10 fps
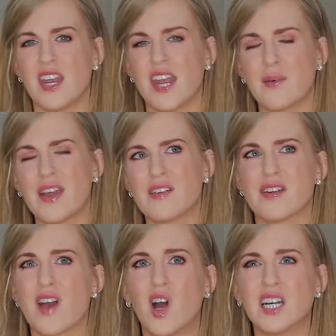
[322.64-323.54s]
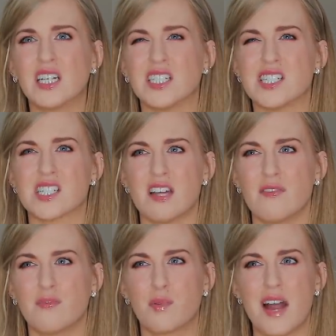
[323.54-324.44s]
Now, here in Ireland, if
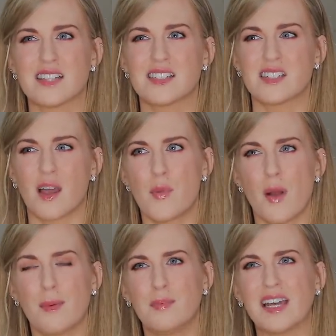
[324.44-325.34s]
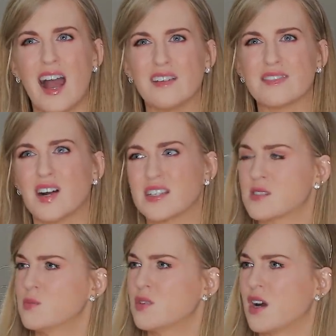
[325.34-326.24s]
pressed, I probably have got
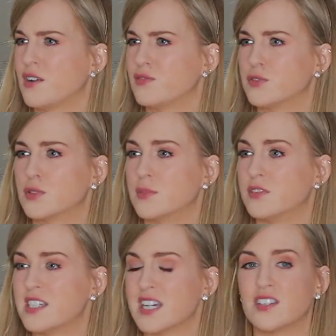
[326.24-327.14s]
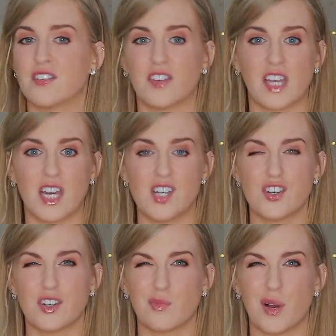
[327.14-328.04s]
some kind of form of
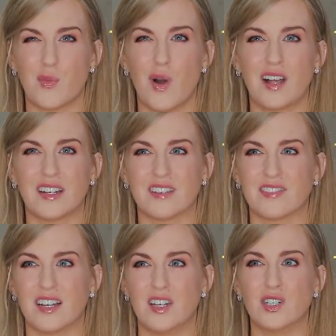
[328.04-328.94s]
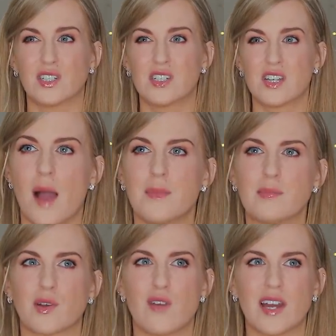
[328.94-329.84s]
identification in my wallet if I looked. I mean,
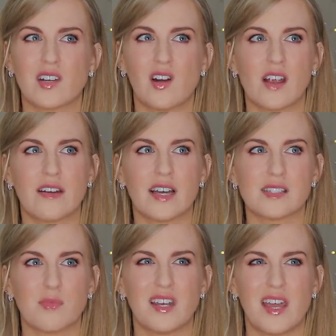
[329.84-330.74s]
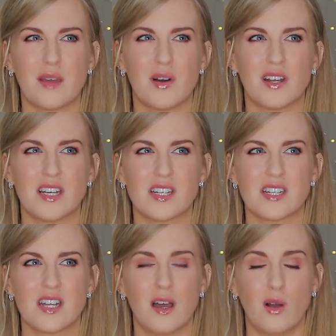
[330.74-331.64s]
my credit card has my name on it.
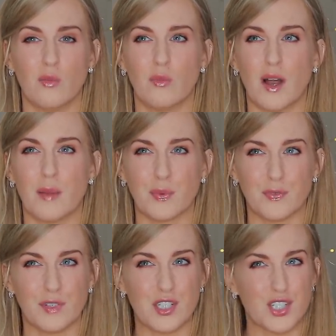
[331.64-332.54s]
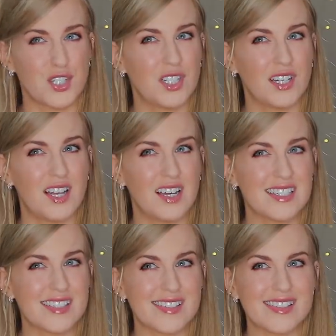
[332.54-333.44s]
My provisional
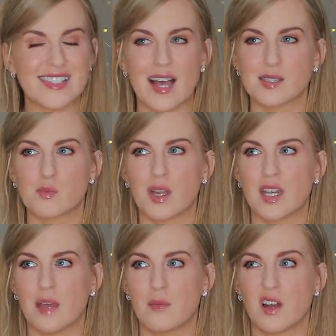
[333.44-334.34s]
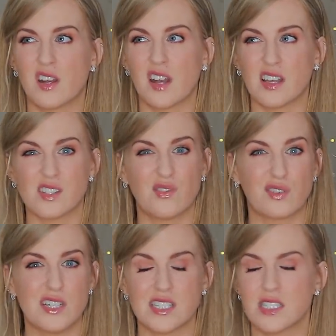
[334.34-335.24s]
license has my name on it as of
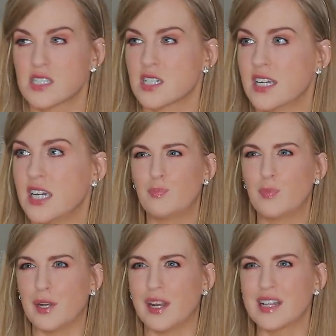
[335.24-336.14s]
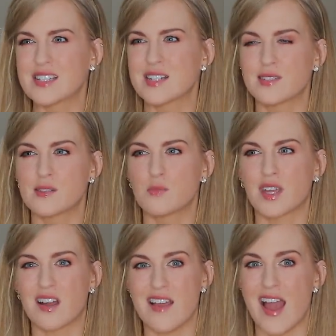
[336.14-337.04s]
recently. But it's not
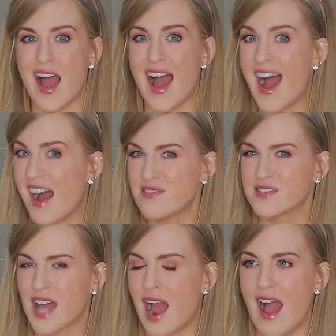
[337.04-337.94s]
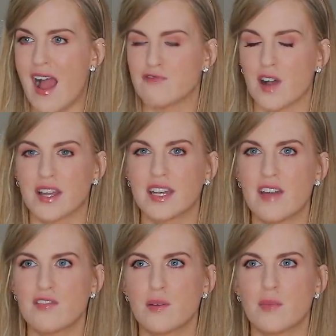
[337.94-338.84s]
something I have to have. I can
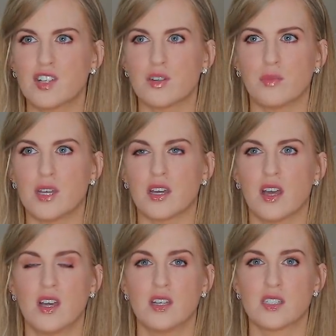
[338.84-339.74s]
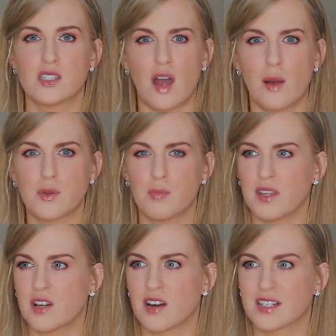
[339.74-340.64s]
never imagine being stopped by
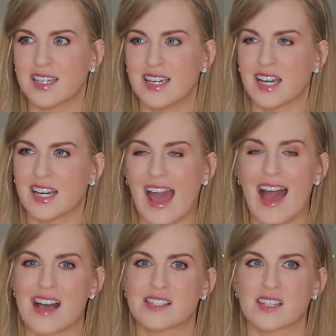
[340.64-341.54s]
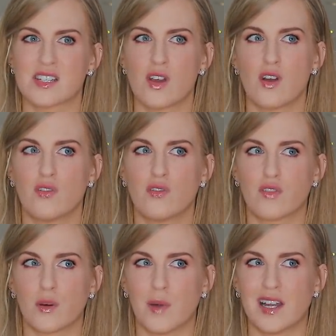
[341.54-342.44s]
the Gardaí and asked
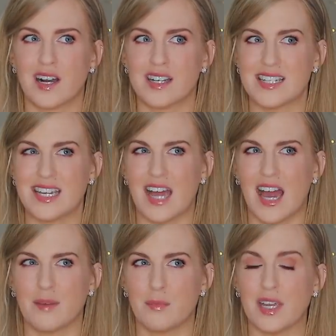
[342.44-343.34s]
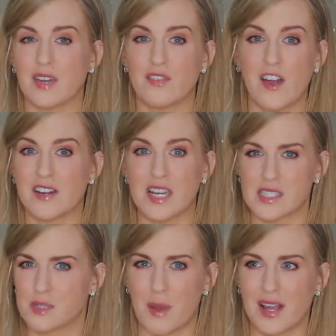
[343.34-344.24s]
for my ID and being very
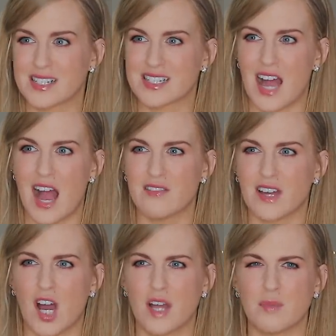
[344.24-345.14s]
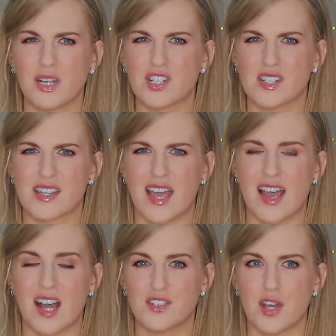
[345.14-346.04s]
expected to have it. I might just say,
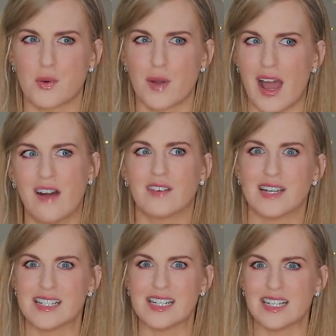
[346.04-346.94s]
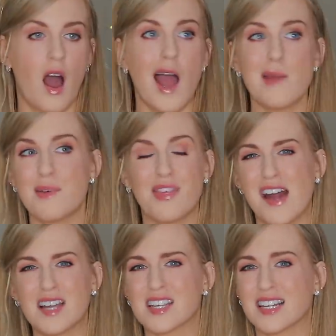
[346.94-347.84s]
I don't have ID.
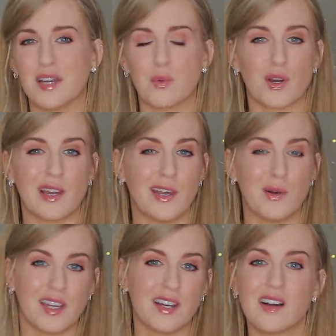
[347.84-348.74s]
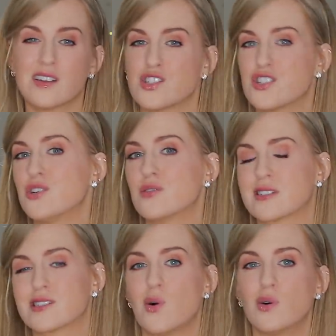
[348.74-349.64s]
Hypothetically, were you a young
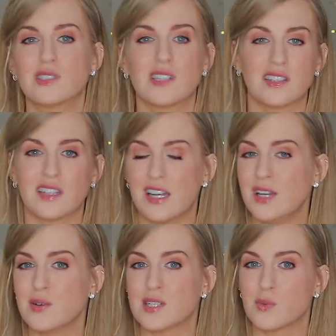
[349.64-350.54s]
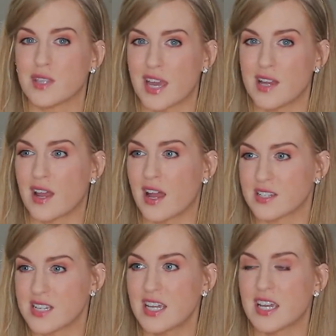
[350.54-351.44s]
student caught on the Lewis without a
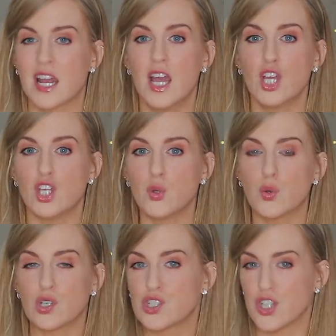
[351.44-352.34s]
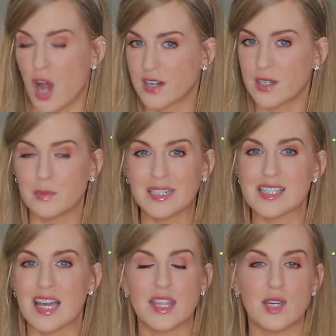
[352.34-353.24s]
ticket, you could arguably
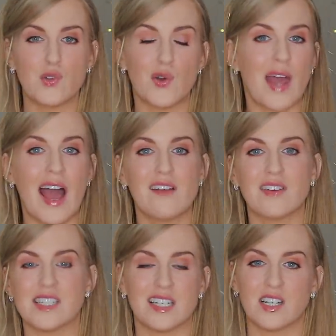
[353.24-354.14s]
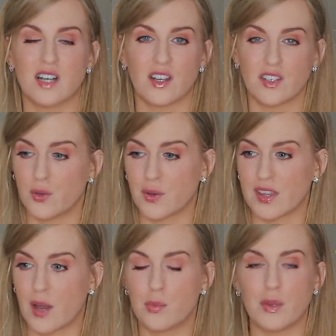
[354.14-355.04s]
say that you don't have ID on you and
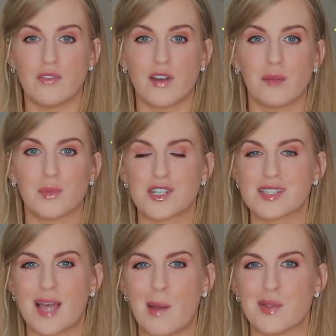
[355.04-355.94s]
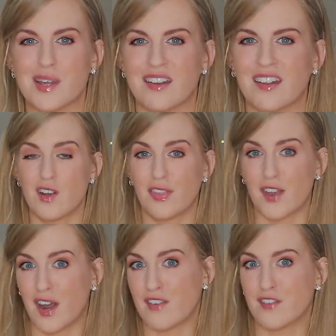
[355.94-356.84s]
that would be very much accepted. Not
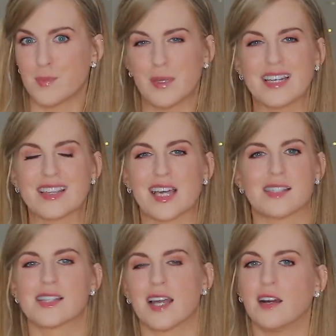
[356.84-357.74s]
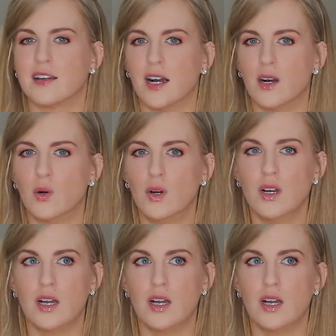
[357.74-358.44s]
that I've ever been in that scenario.